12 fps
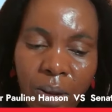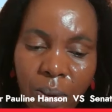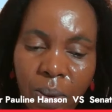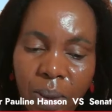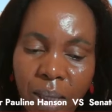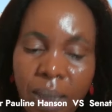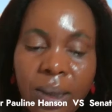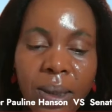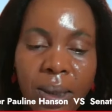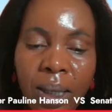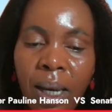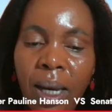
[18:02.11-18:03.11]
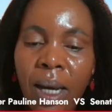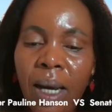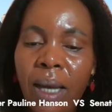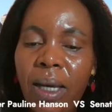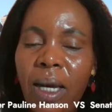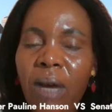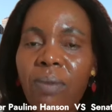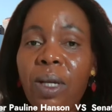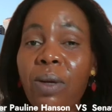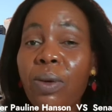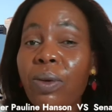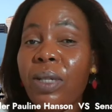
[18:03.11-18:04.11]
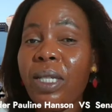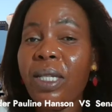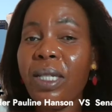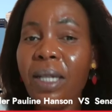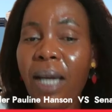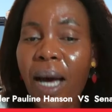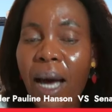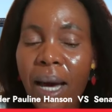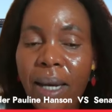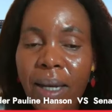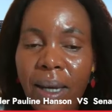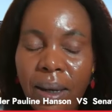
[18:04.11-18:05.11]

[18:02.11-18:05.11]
do this and the government could still had